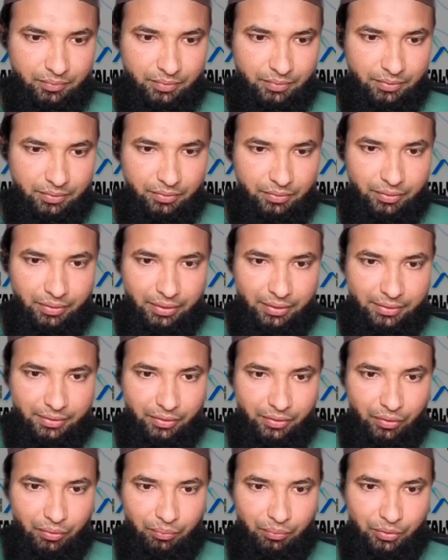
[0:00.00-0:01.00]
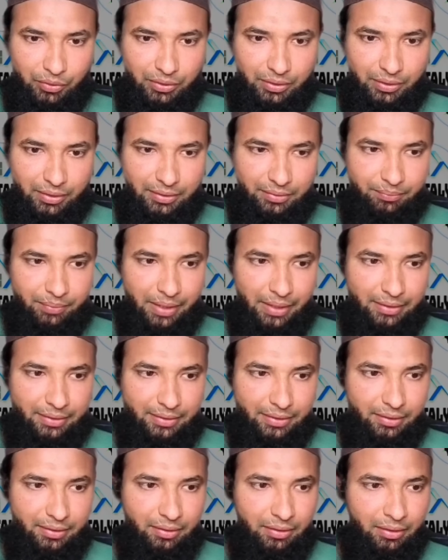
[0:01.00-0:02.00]
You can see almost it is
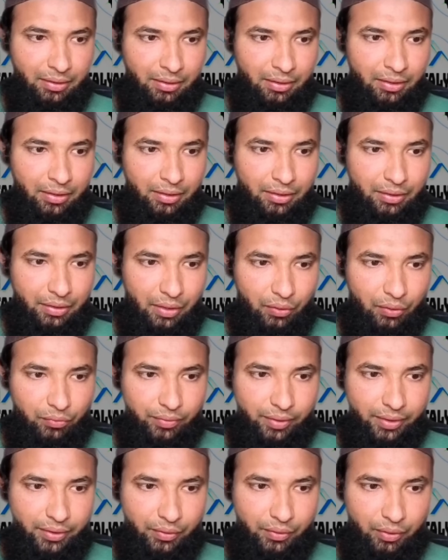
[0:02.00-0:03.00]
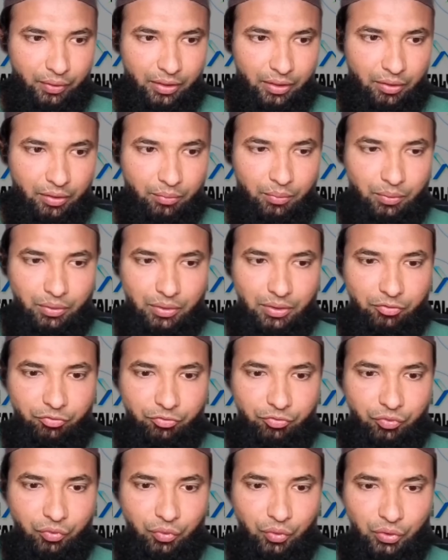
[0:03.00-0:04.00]
matching. Now we are talking about the
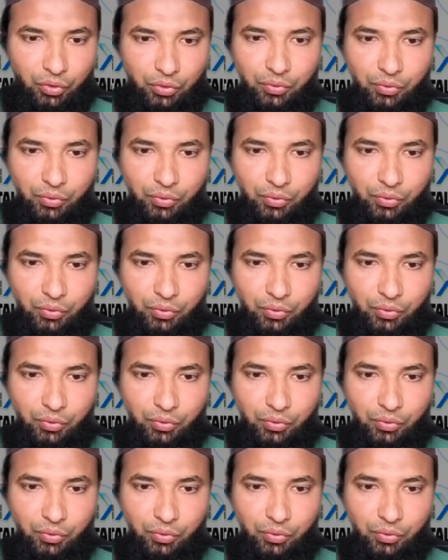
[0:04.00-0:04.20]
fourth